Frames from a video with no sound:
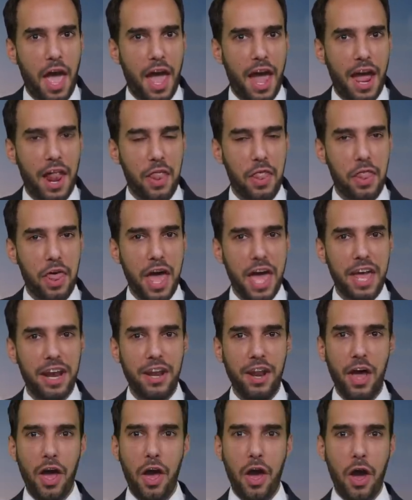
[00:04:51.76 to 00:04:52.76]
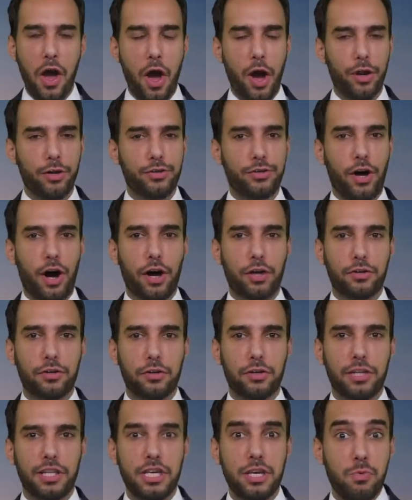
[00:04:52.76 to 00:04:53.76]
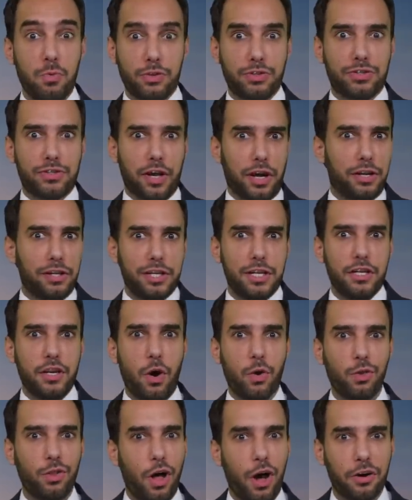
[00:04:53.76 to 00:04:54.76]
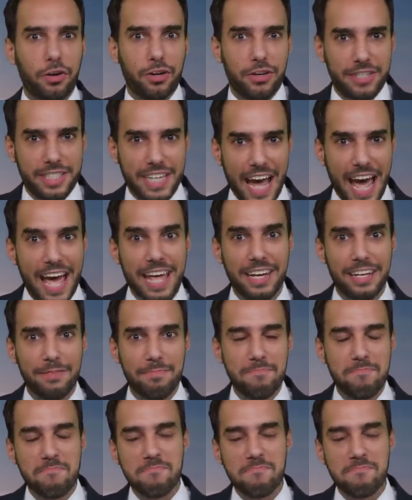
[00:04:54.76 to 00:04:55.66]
And then Dr. Li was suddenly no longer dead.